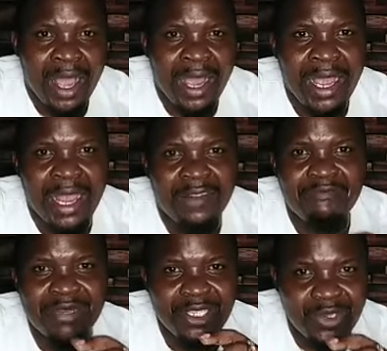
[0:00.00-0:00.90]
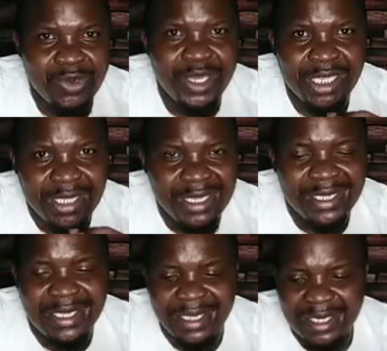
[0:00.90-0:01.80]
I have been doing
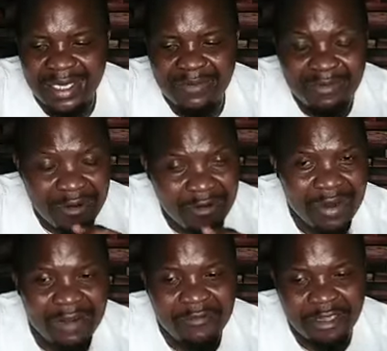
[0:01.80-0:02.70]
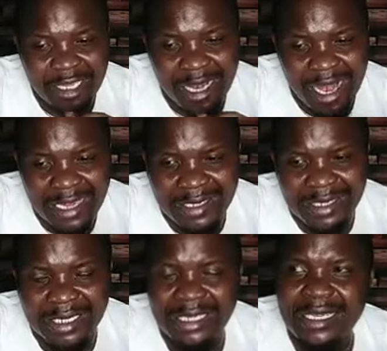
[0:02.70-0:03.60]
this program for the
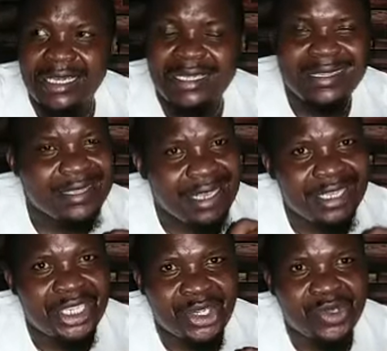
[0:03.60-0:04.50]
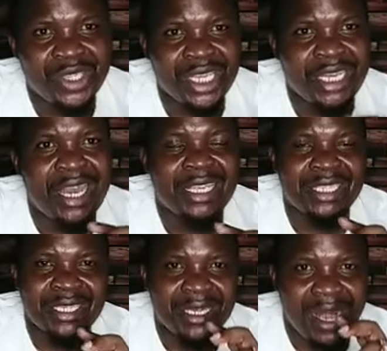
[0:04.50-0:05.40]
last since Tuesday
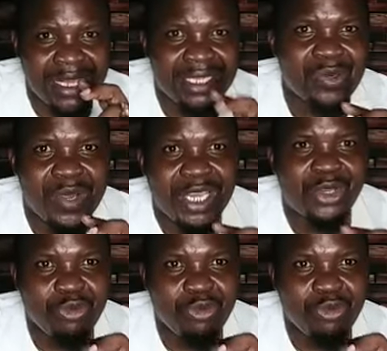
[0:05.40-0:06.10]
last, last week.